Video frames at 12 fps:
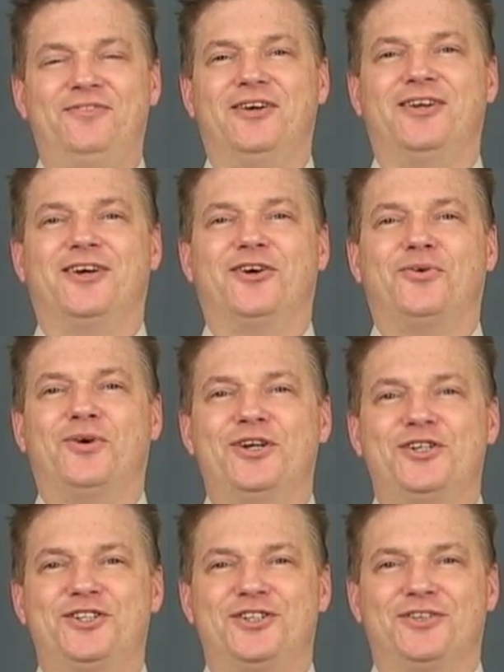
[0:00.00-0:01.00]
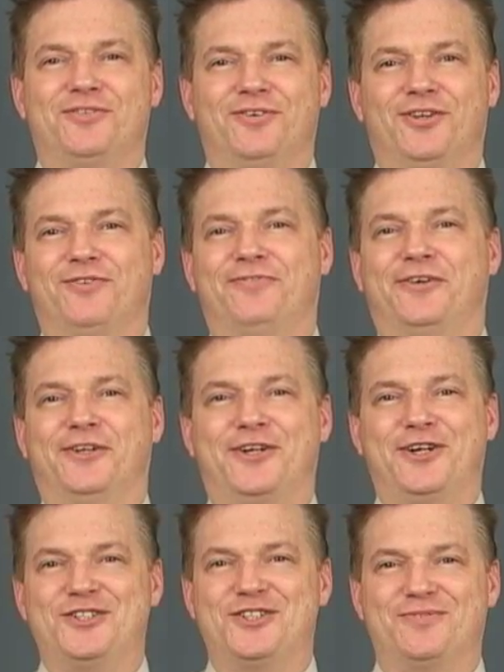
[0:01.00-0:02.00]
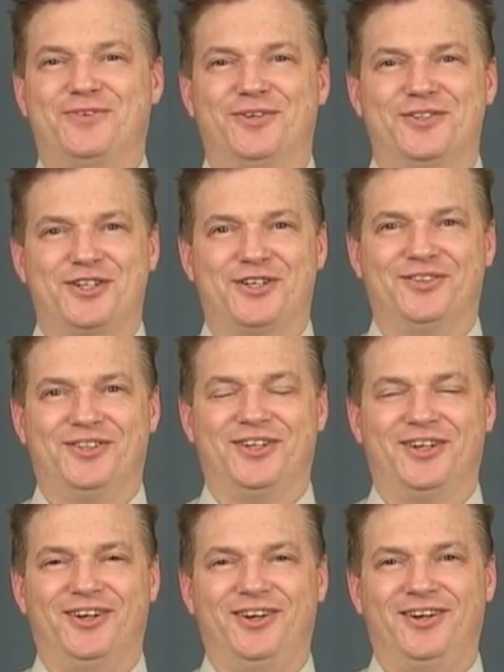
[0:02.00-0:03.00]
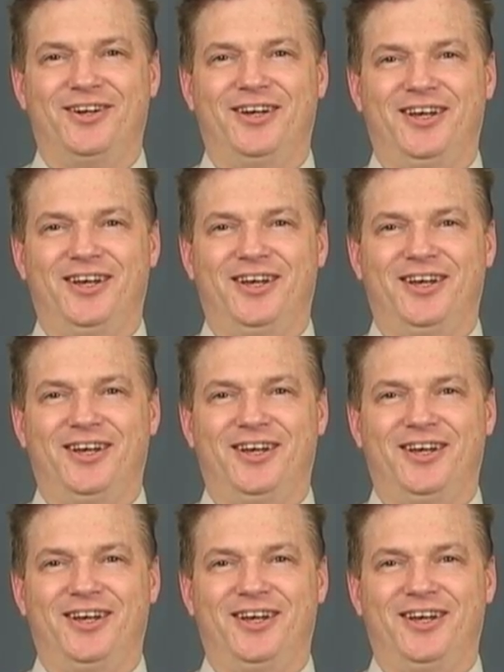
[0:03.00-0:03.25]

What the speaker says: I've got a question for the philosophers out there,